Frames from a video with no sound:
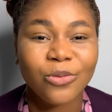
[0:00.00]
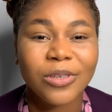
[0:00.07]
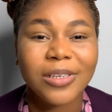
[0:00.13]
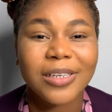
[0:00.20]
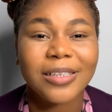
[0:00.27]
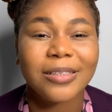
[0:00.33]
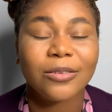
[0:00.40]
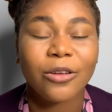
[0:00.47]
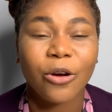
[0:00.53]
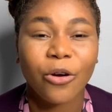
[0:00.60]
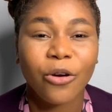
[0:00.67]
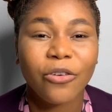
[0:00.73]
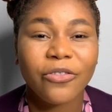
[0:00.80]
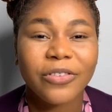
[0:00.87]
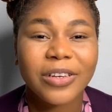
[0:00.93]
if
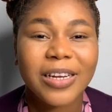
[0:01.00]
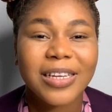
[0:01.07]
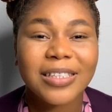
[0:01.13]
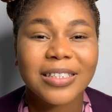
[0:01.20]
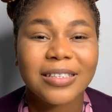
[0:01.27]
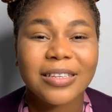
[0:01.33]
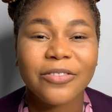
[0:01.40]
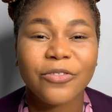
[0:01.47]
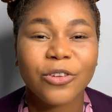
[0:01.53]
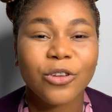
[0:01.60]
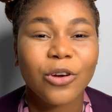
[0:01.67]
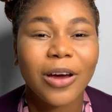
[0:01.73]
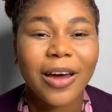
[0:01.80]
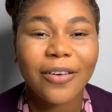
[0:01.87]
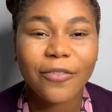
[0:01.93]
you
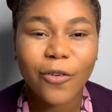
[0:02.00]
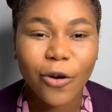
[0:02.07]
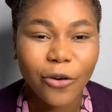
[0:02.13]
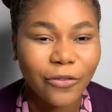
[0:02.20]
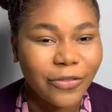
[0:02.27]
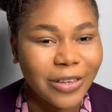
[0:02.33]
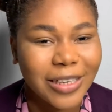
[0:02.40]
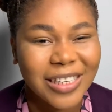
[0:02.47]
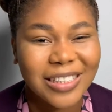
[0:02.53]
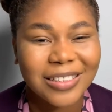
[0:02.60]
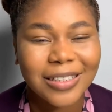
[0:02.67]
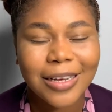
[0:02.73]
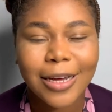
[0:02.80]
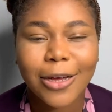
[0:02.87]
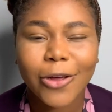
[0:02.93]
don't have confidence,
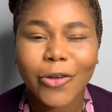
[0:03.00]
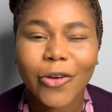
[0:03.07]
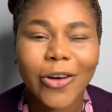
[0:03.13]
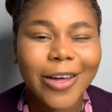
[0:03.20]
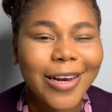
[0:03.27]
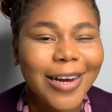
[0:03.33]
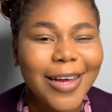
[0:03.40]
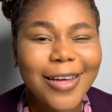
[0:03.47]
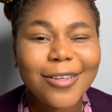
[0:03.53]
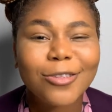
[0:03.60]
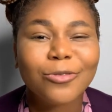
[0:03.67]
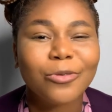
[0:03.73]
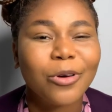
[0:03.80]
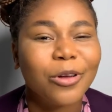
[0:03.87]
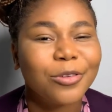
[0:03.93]
your clients
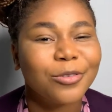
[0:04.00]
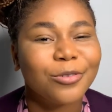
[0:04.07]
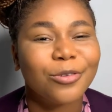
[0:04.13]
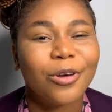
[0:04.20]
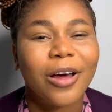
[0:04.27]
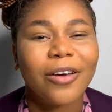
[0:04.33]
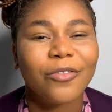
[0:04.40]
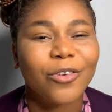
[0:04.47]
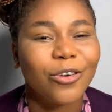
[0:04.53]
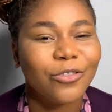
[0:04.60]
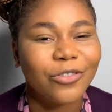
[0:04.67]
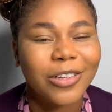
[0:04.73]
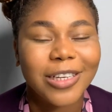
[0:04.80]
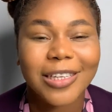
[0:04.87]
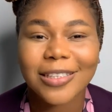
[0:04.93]
will also not have
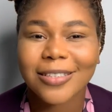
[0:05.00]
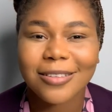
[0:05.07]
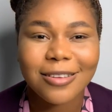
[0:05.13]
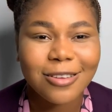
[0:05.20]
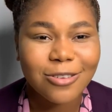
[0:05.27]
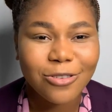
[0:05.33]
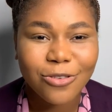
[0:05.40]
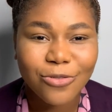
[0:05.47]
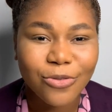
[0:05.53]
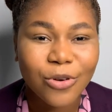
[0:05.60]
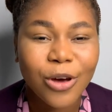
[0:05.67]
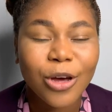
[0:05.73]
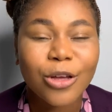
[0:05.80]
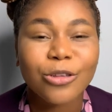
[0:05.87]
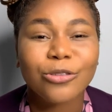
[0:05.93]
confidence in you.
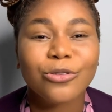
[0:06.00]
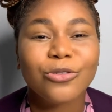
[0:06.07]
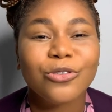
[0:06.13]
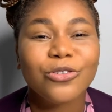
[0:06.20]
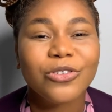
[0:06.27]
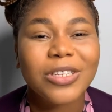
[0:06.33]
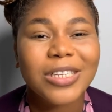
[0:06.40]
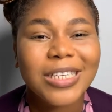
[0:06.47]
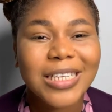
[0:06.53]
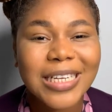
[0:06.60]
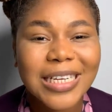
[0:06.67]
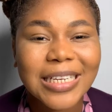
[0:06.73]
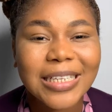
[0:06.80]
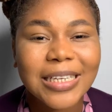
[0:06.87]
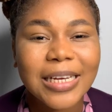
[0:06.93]
So you
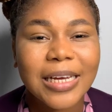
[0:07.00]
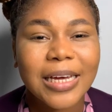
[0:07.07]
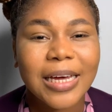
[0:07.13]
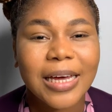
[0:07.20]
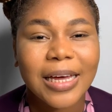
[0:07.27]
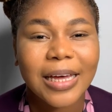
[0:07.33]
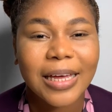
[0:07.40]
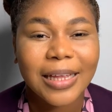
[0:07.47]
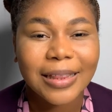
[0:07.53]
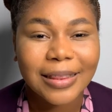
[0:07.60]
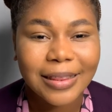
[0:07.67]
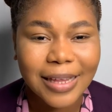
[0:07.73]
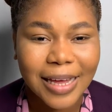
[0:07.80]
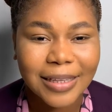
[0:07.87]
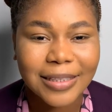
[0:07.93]
need
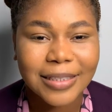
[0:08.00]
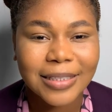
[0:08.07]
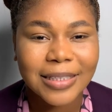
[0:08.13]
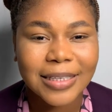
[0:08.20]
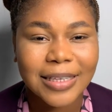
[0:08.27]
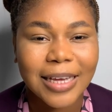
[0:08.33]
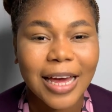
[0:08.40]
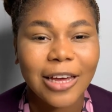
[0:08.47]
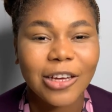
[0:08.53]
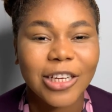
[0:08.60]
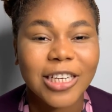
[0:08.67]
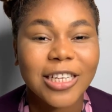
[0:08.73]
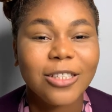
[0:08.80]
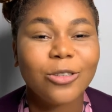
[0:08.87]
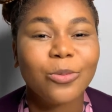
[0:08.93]
that and you
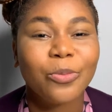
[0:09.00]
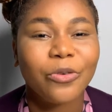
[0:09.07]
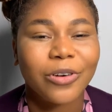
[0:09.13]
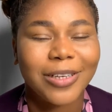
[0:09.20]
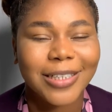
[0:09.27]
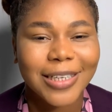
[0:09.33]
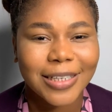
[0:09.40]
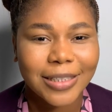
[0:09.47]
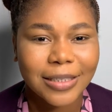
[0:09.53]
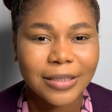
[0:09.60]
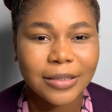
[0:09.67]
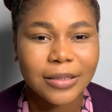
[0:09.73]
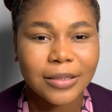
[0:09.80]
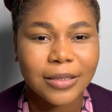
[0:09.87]
need to protect it.